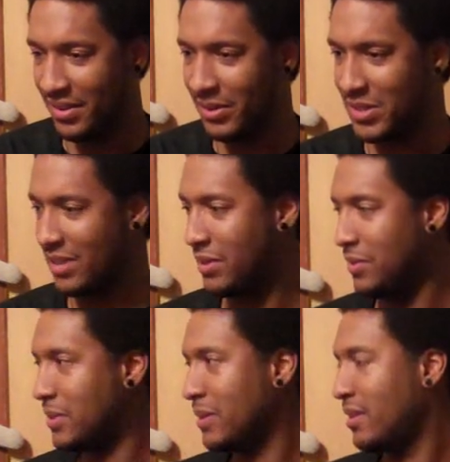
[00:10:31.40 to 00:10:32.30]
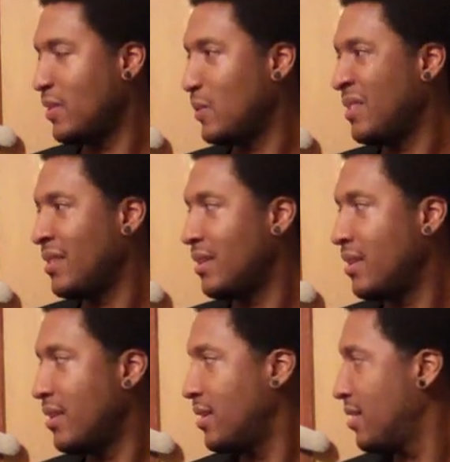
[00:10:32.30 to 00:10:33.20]
who else I use? Um.
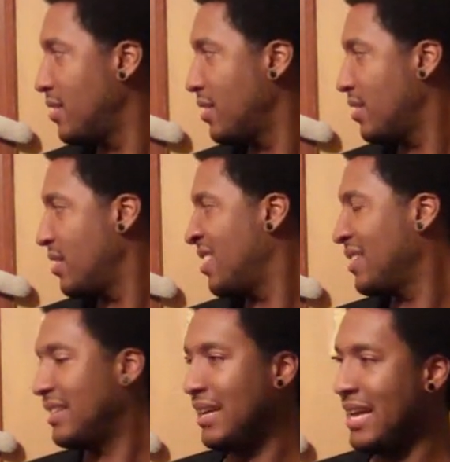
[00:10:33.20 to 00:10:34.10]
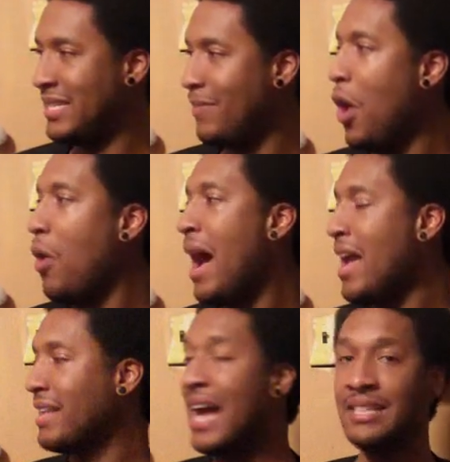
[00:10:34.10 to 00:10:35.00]
That's a, oh,
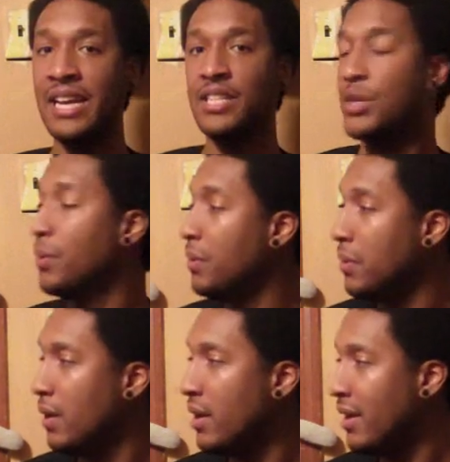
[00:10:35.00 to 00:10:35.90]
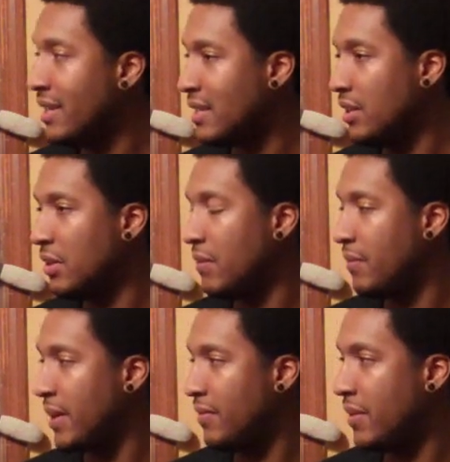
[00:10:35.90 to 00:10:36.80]
I, Dante is cool. He's a
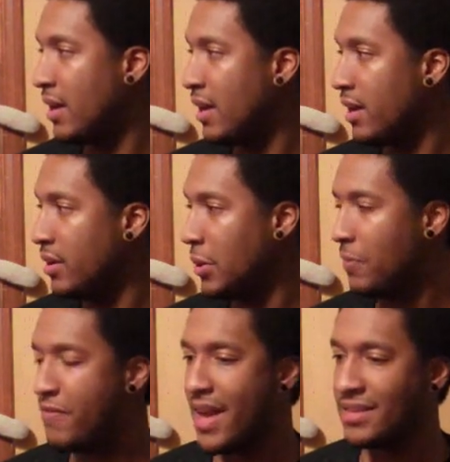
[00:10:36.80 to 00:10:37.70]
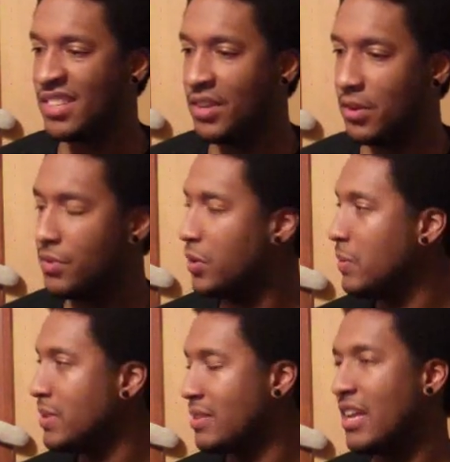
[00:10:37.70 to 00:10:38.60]
little bit of a, a noob fest, you know,
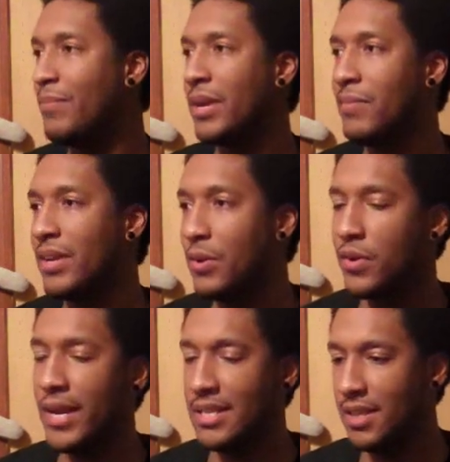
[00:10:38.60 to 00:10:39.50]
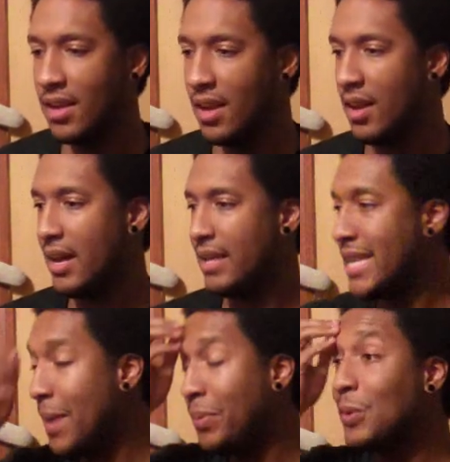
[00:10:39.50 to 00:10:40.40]
noobs and stuff picking to go crazy.
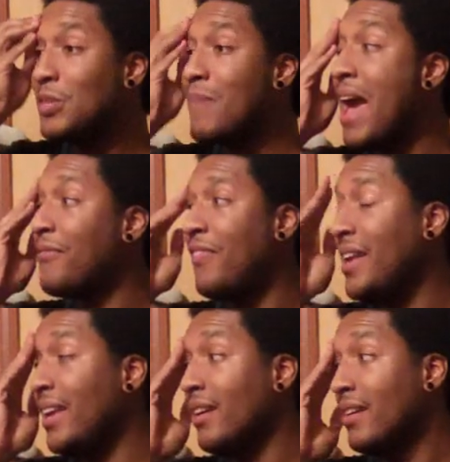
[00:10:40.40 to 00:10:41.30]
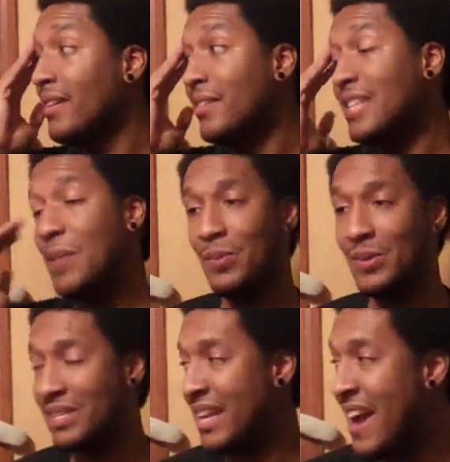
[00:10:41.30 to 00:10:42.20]
Uh, Deadpool is mad funny.
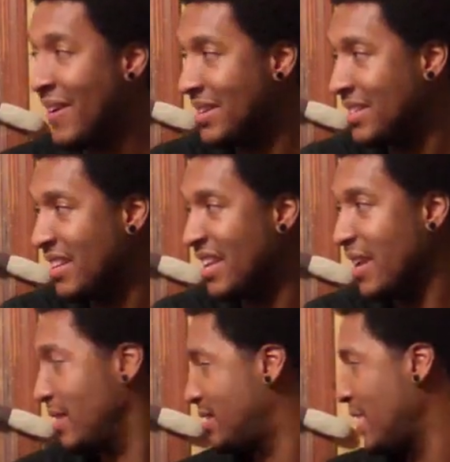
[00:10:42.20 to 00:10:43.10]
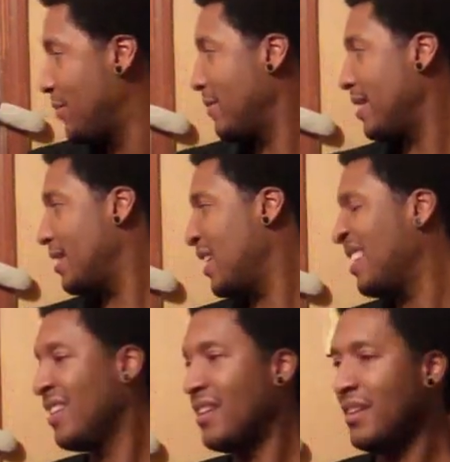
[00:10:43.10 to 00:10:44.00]
Deadpool is hilarious in the game. This Deadpool right
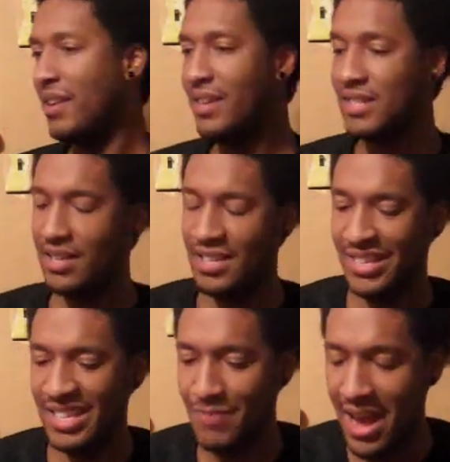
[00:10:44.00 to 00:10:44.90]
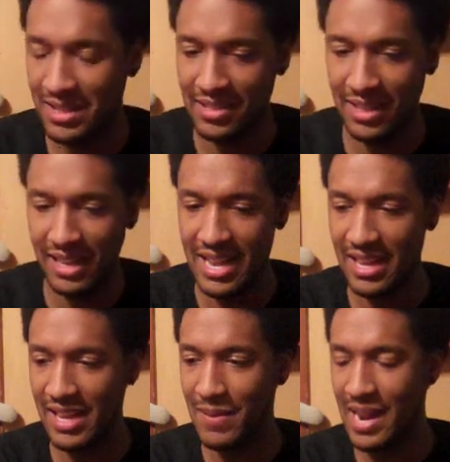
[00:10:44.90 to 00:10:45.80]
there. Uh-huh. He's, he's, he's mad silly in
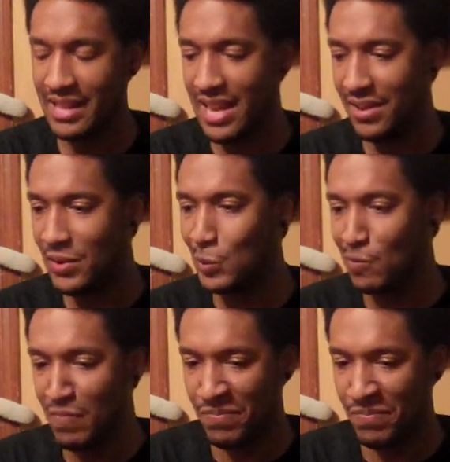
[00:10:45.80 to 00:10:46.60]
that game. I like that dude.